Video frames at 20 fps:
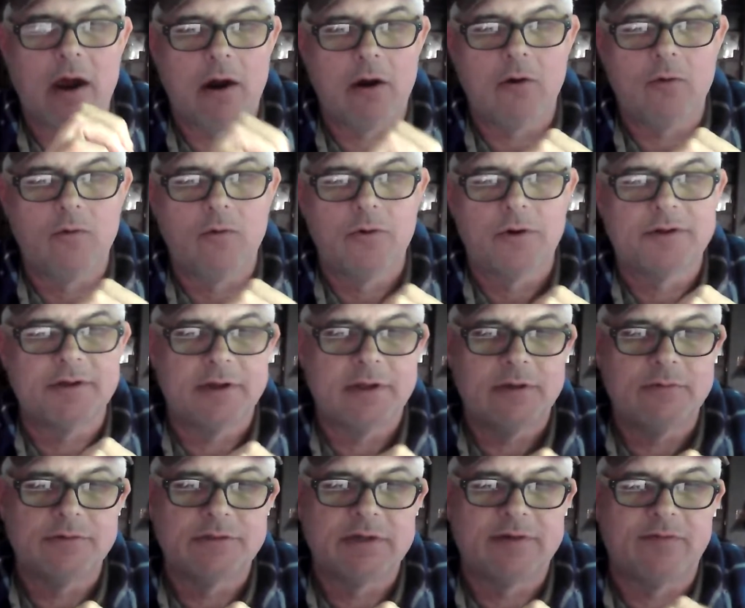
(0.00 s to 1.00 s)
artwork
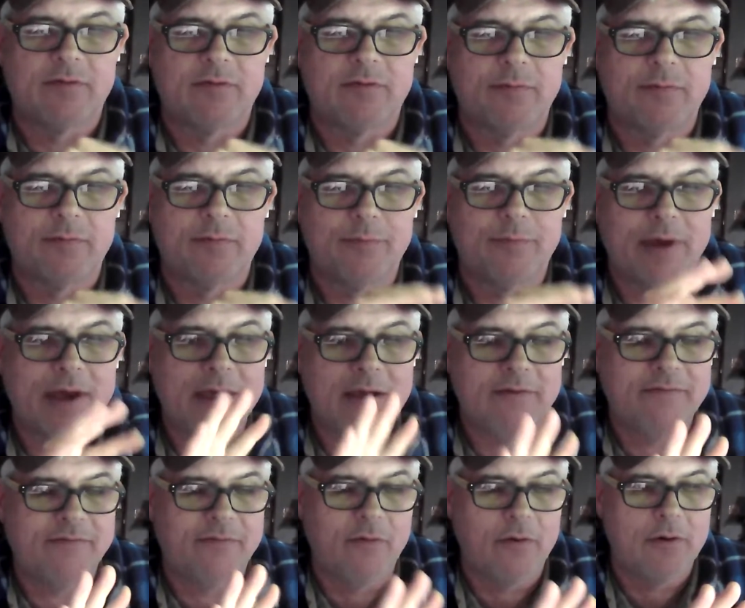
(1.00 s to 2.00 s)
that he was ever paid
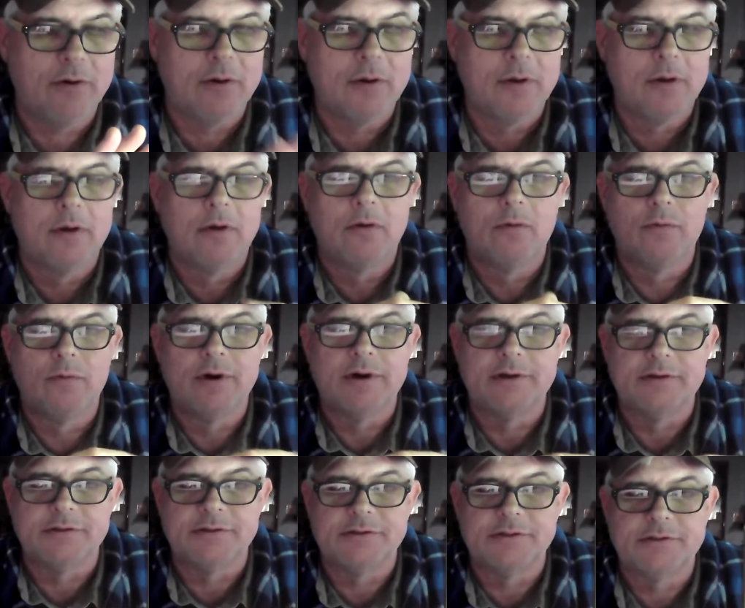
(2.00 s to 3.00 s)
for
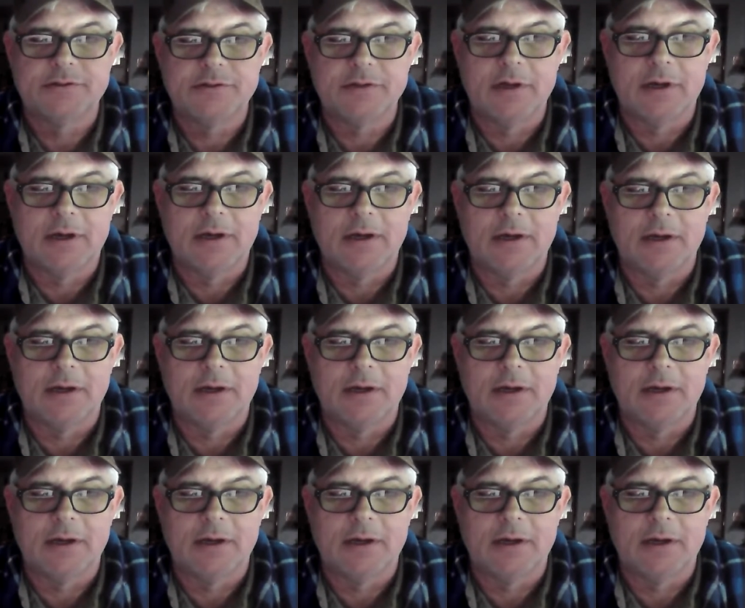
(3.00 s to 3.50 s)
was